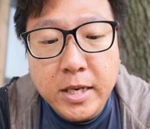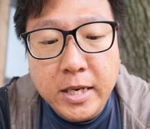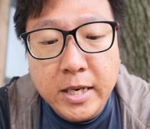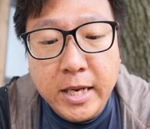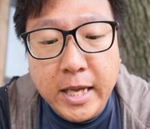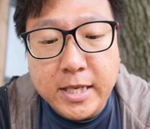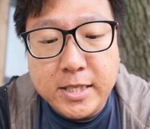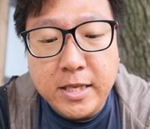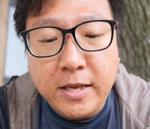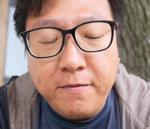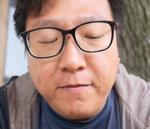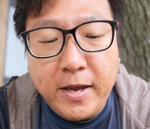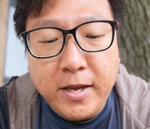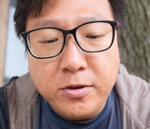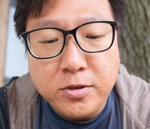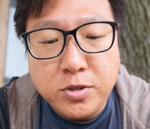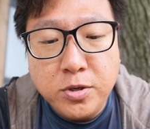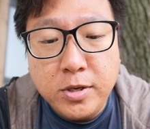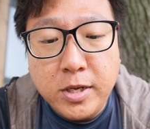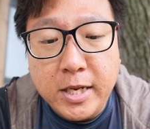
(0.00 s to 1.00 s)
next event,
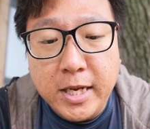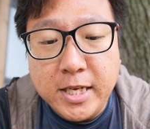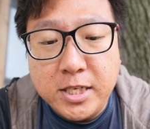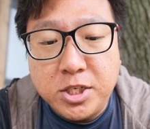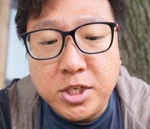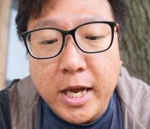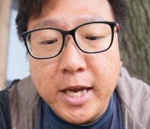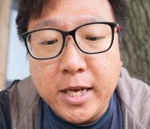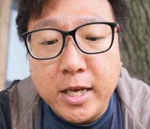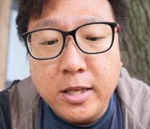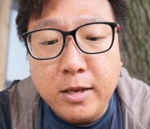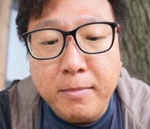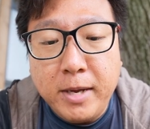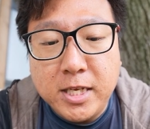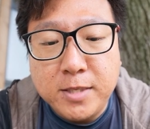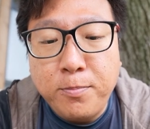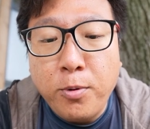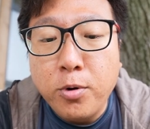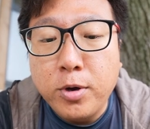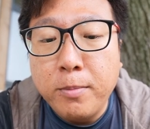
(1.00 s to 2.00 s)
also the next
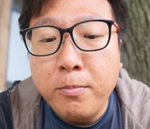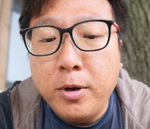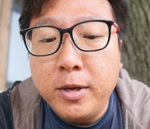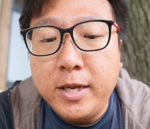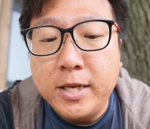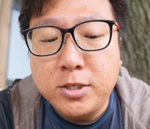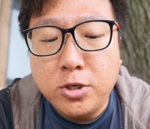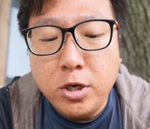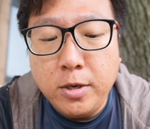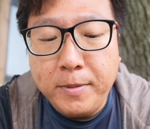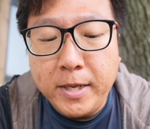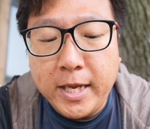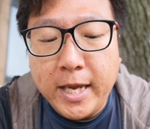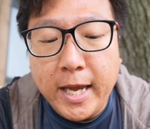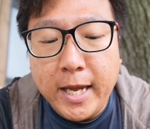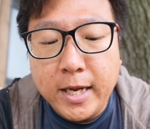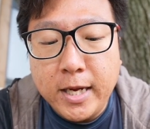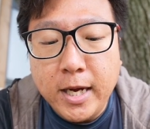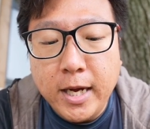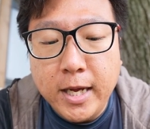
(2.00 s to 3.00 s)
Gigantamax Pokemon. That's going to be
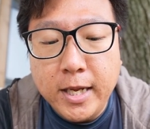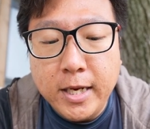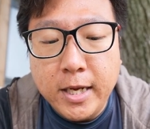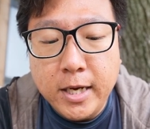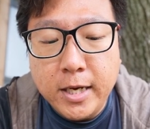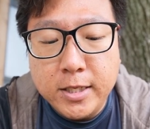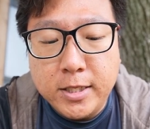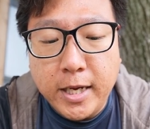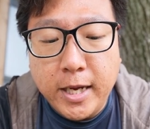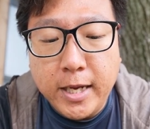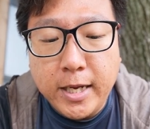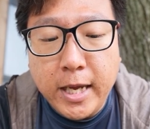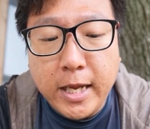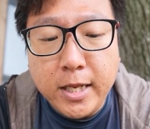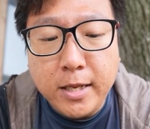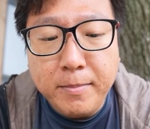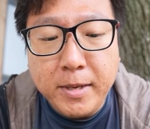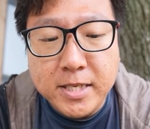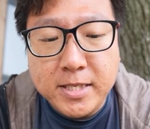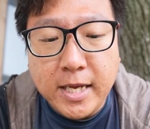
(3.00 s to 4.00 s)
Gengar.
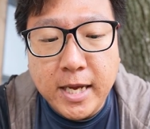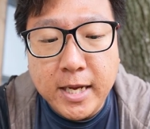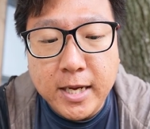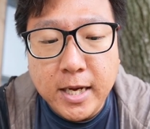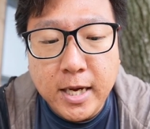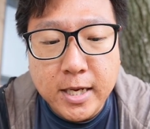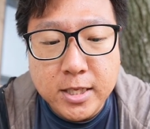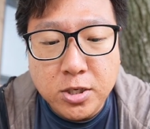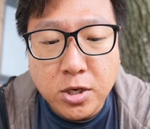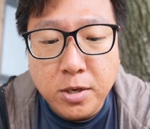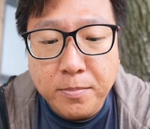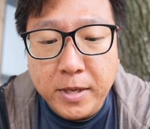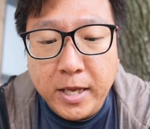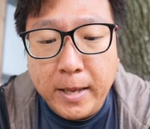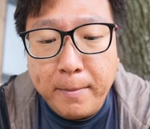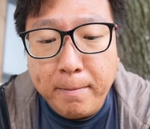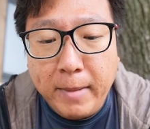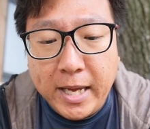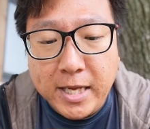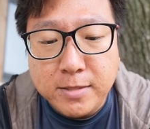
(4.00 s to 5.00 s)
Gigantamax Gengar is going to be
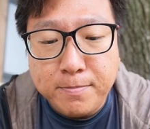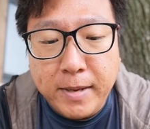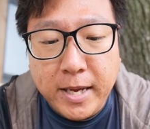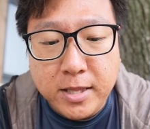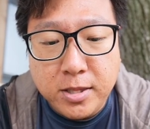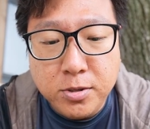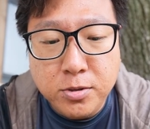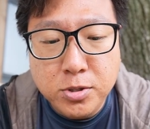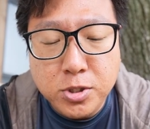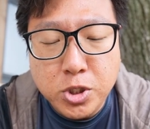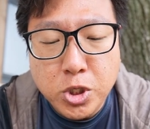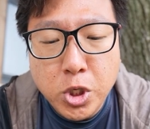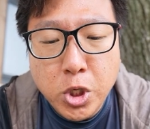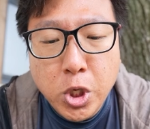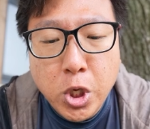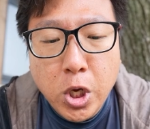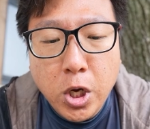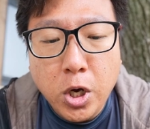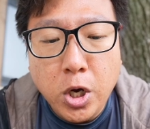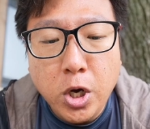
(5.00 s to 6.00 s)
in max battles
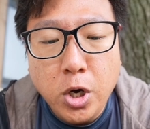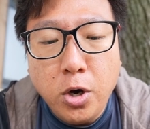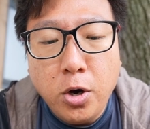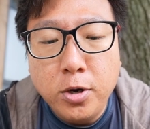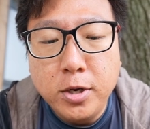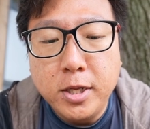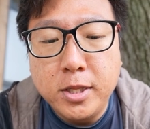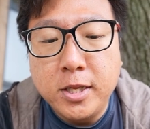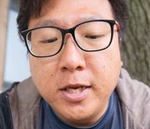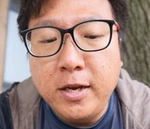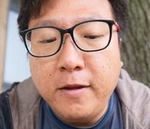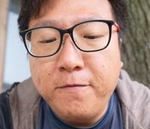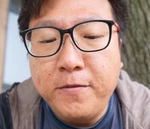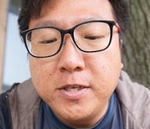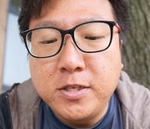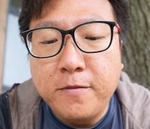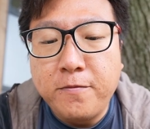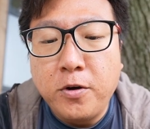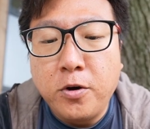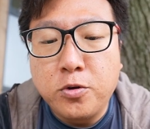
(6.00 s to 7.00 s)
on the
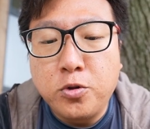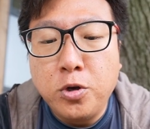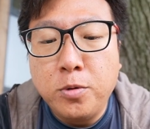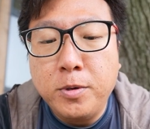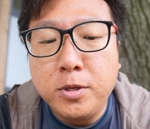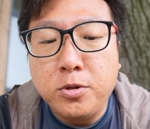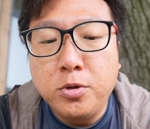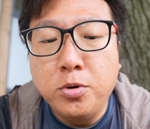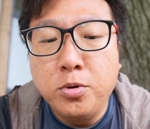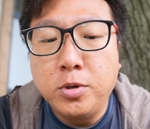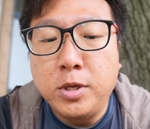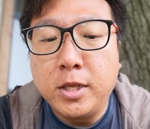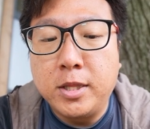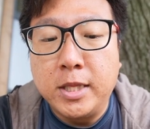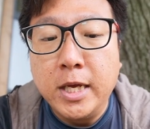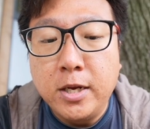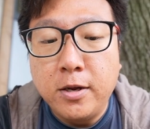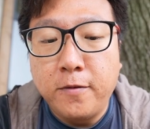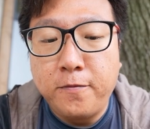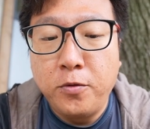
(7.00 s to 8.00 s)
31st of October to the
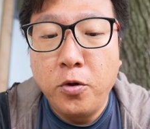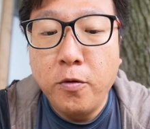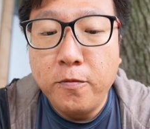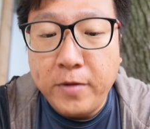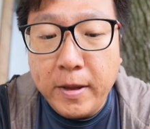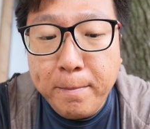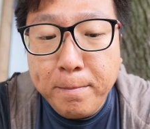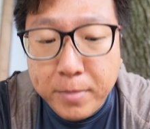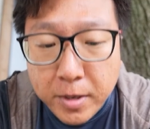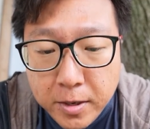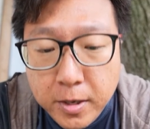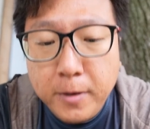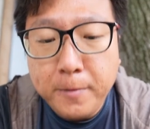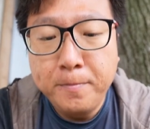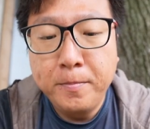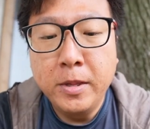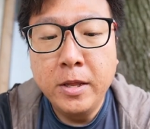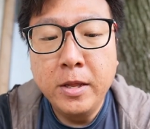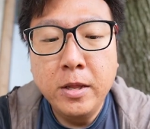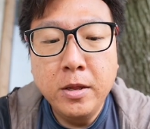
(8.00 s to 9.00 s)
3rd of November.
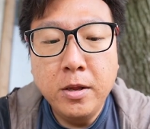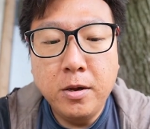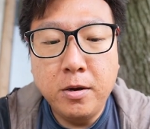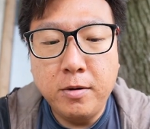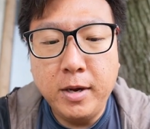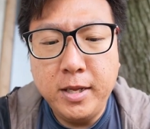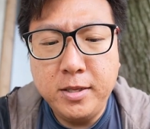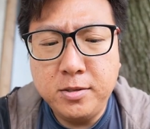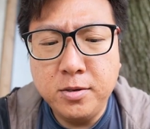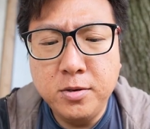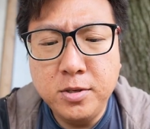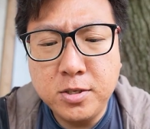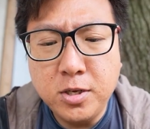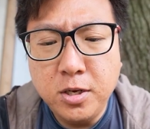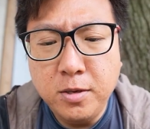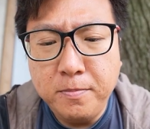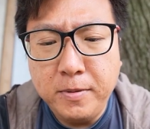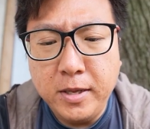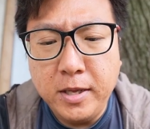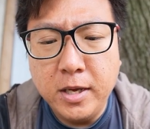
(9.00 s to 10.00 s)
Alright, so it's going
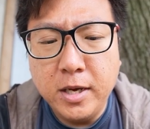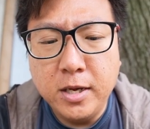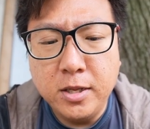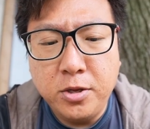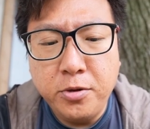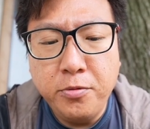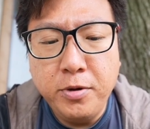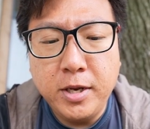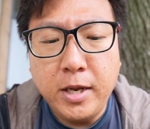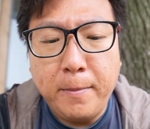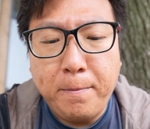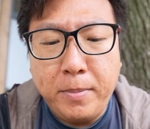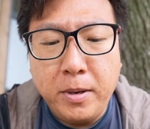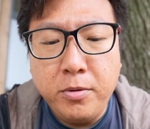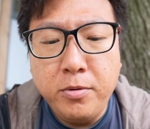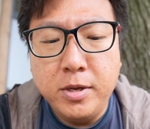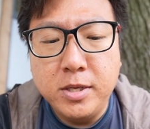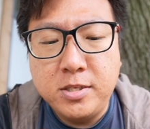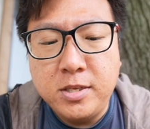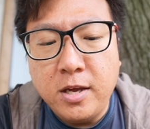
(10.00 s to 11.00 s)
to be during that
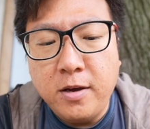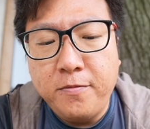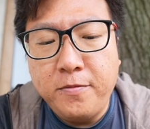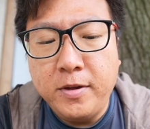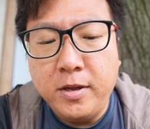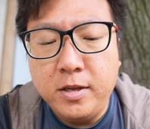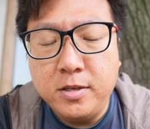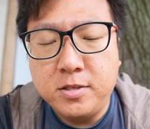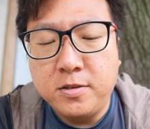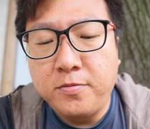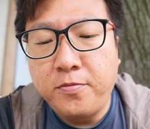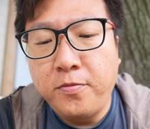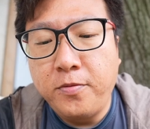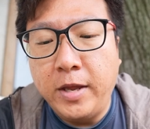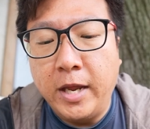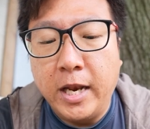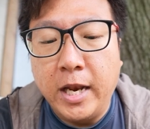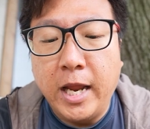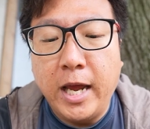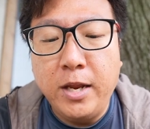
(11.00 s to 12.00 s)
period itself. It's
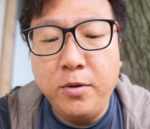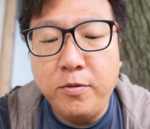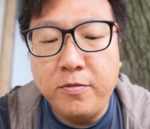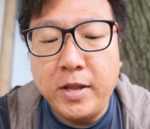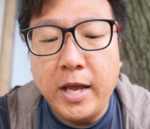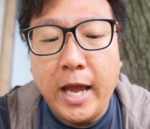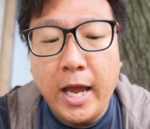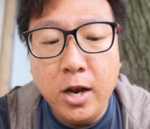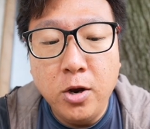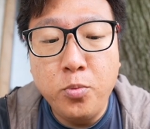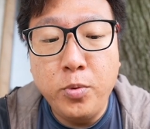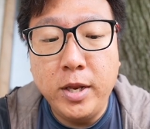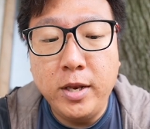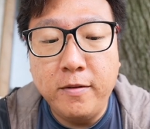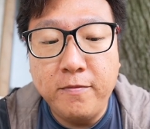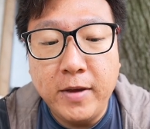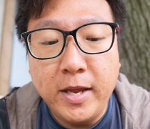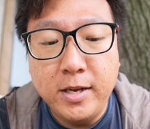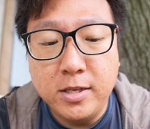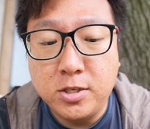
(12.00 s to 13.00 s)
in line with the Halloween
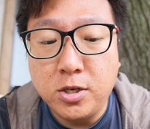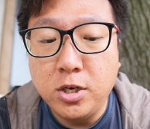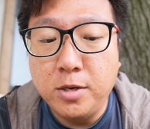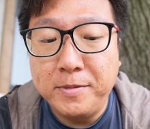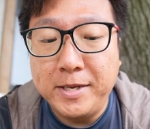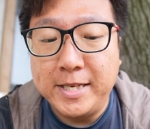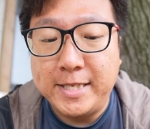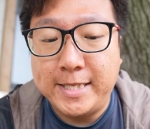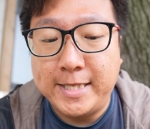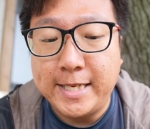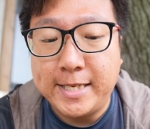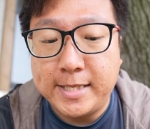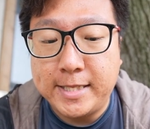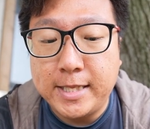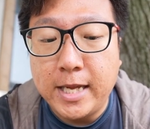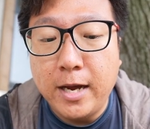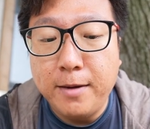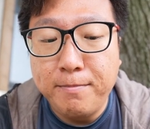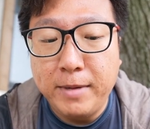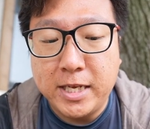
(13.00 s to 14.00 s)
event. It's going to be a
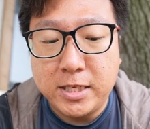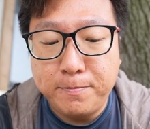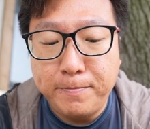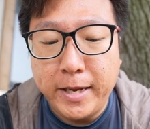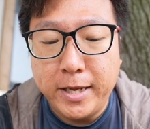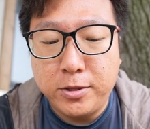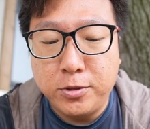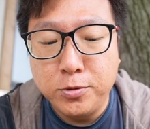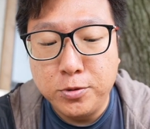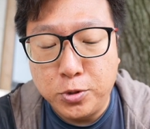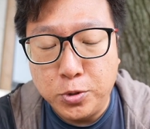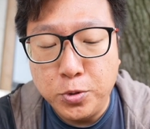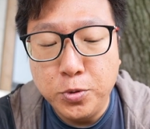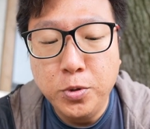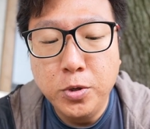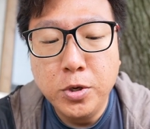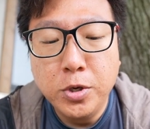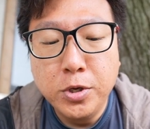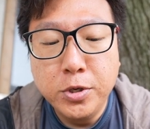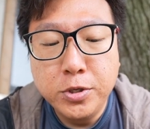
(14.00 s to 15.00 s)
6-star max battle
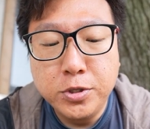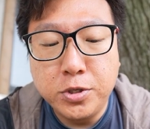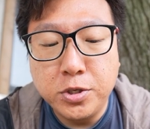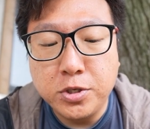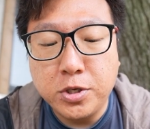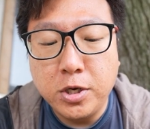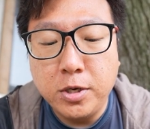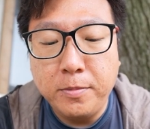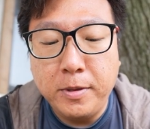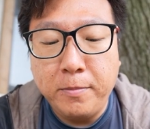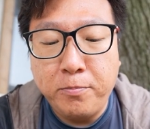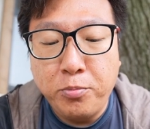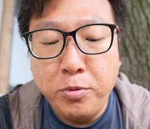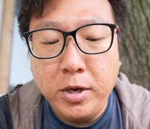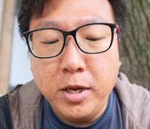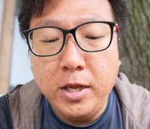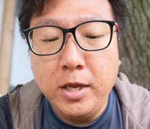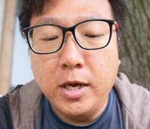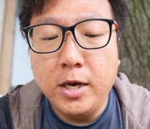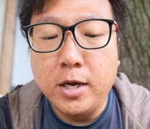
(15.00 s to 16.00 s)
too, so it's going to be
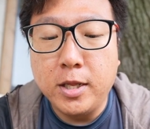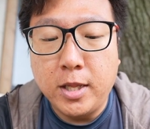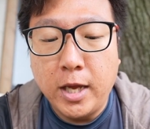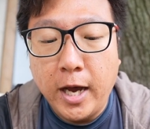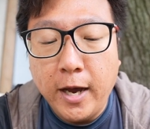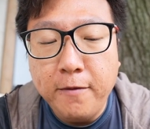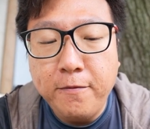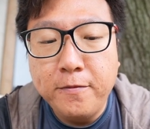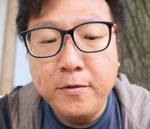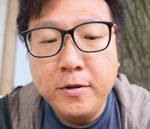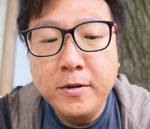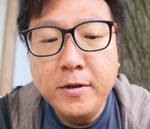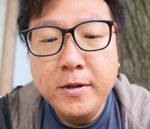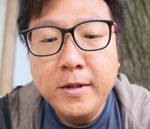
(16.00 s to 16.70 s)
pretty tough.